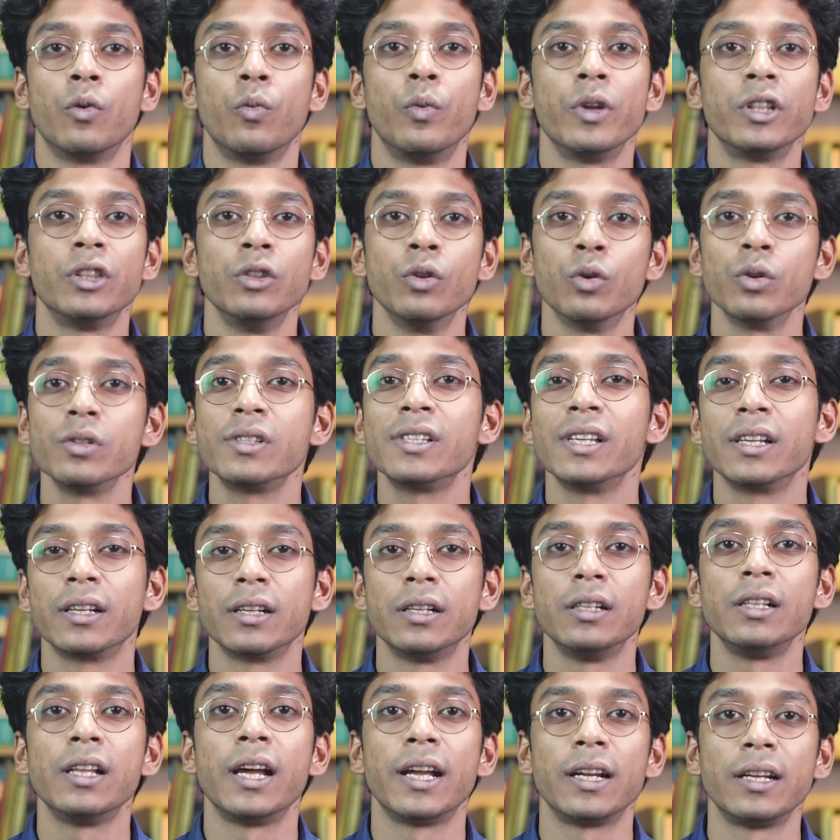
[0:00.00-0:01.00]
With no
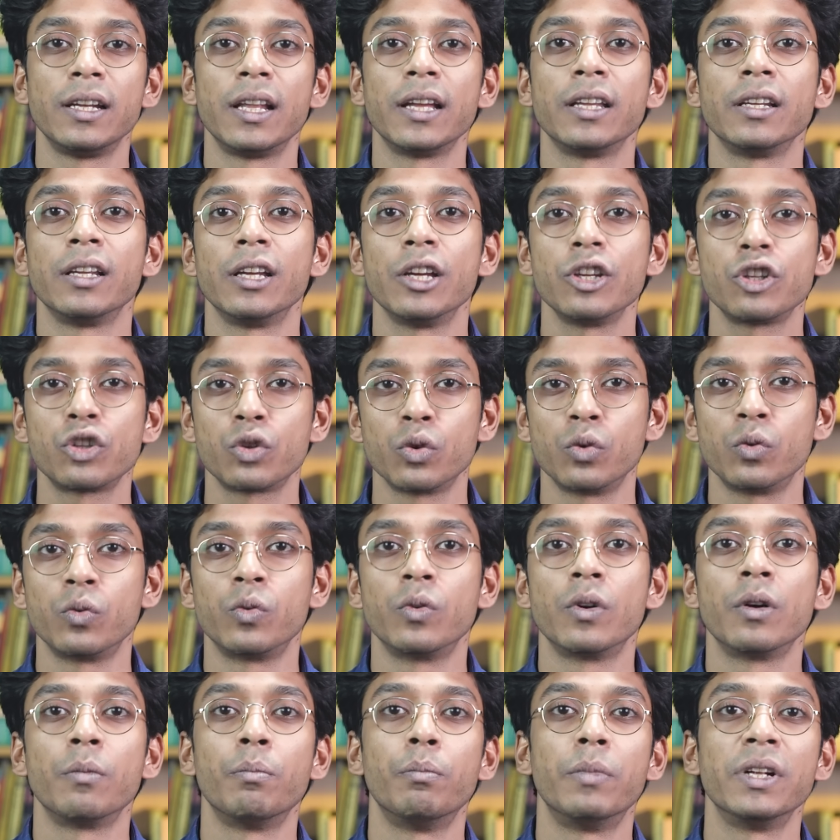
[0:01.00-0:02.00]
single headline issue
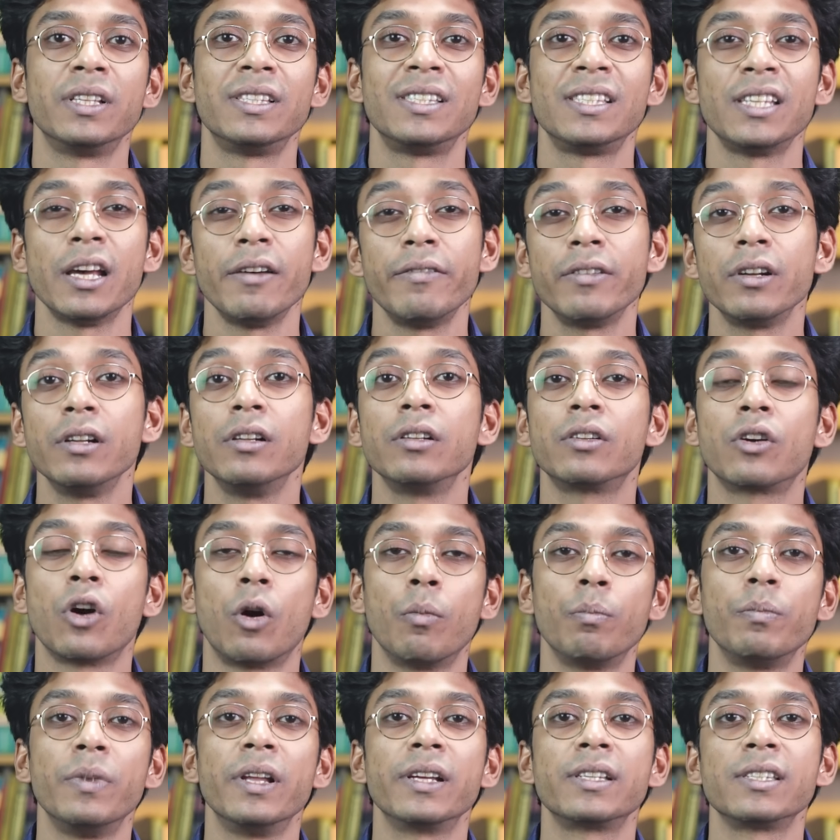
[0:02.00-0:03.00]
but several
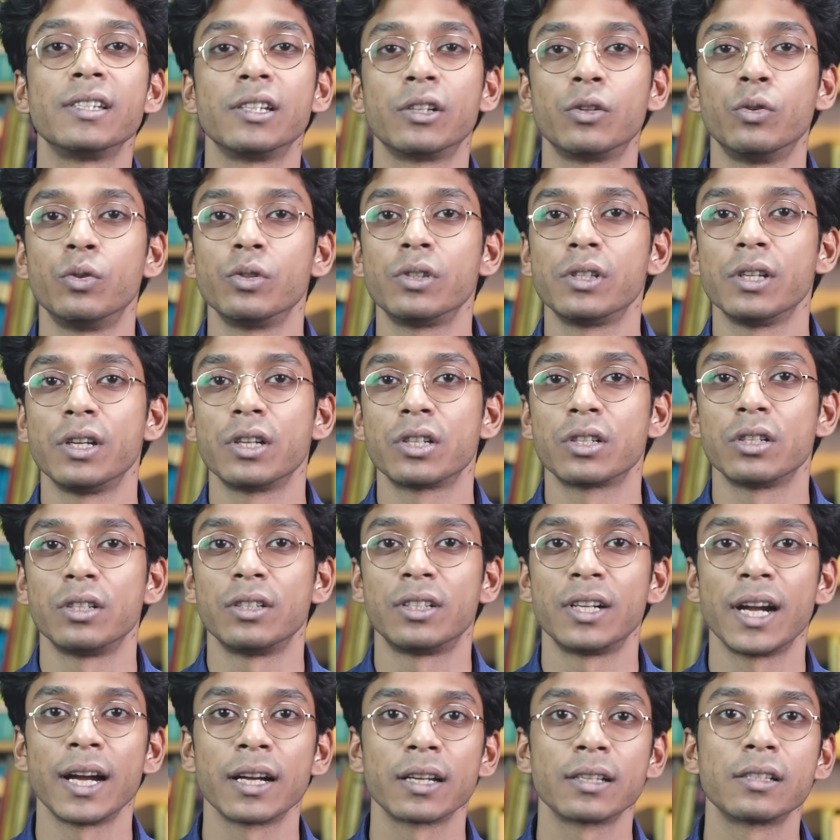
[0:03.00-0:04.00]
complex
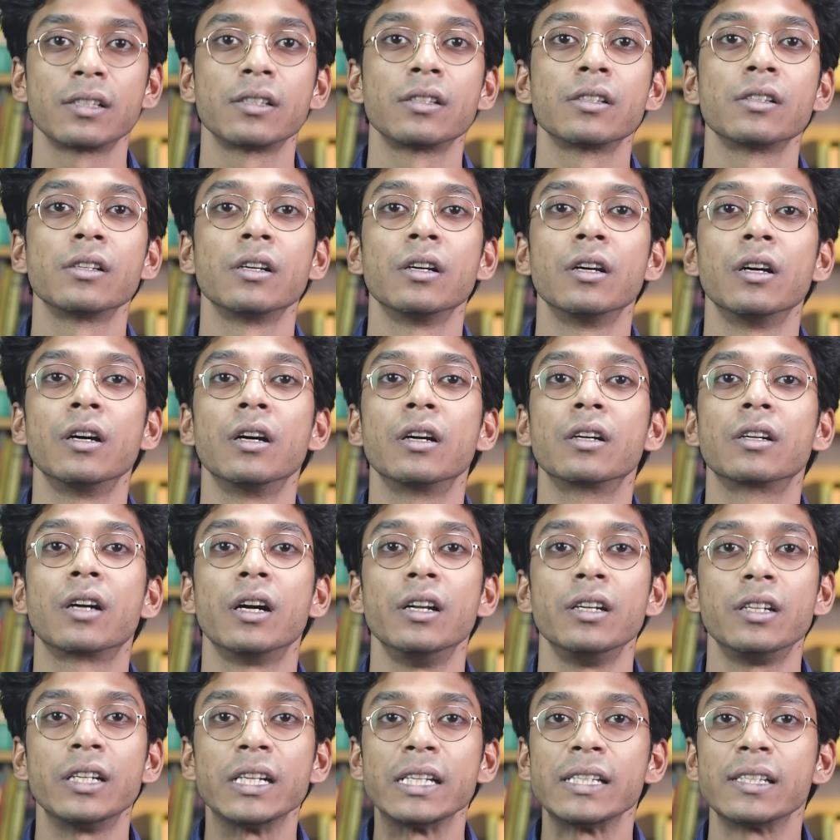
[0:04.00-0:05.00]
negotiation tracks,
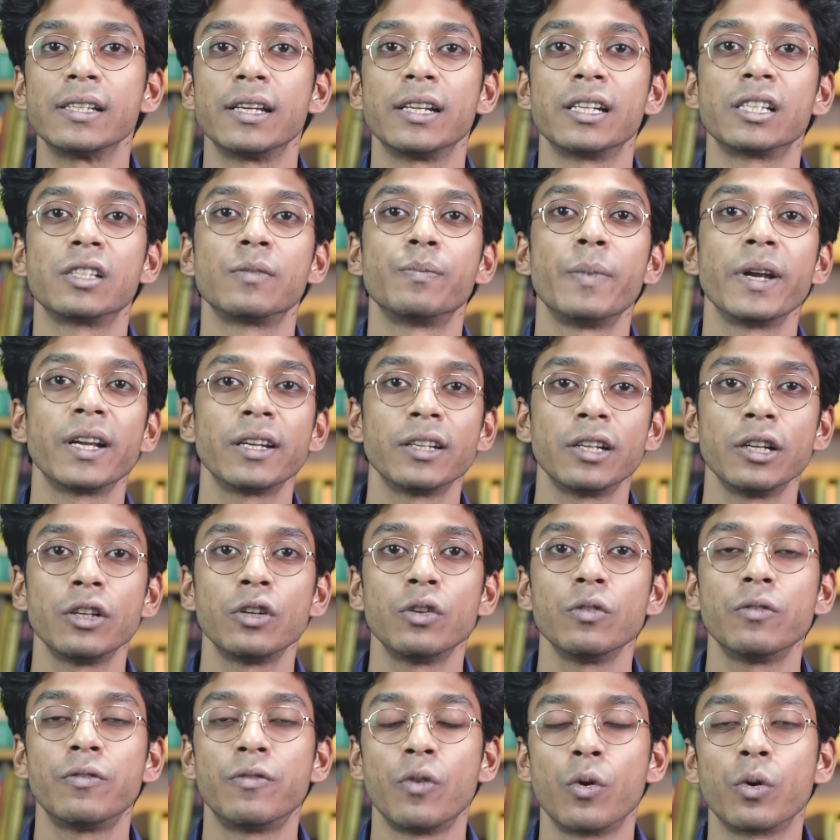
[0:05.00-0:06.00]
countries are
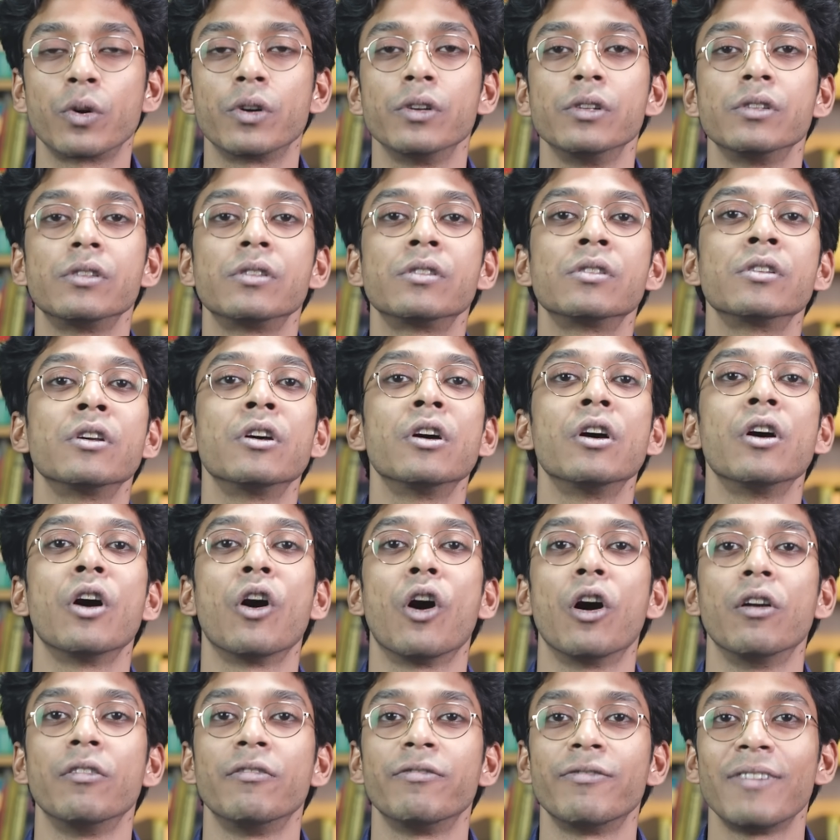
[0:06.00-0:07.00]
expected to focus
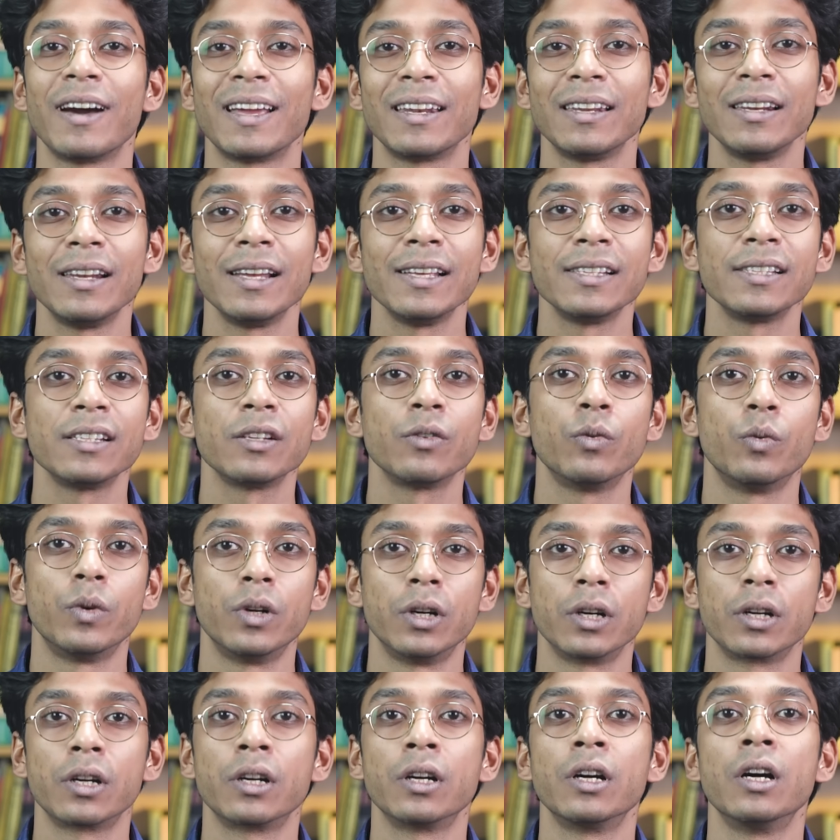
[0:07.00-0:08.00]
on finalizing
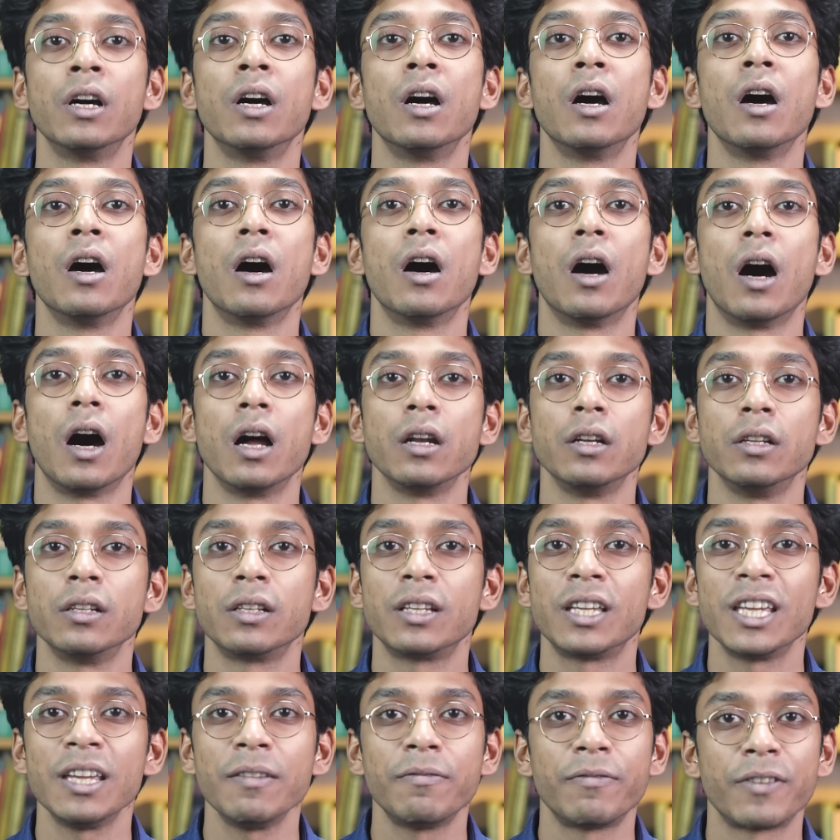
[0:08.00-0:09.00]
work under
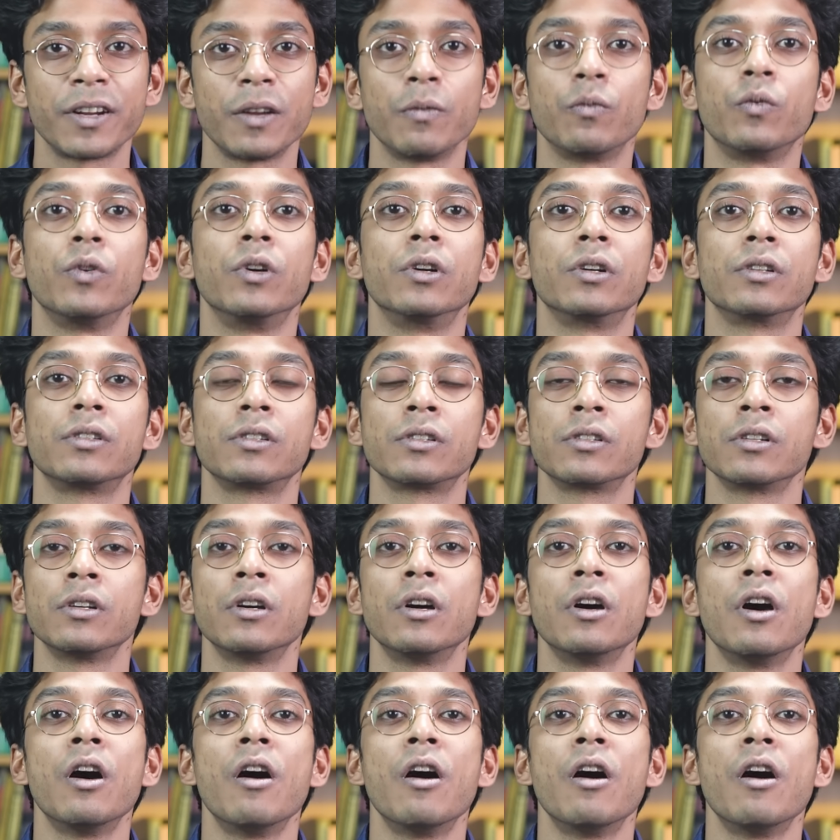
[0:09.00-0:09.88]
key frameworks,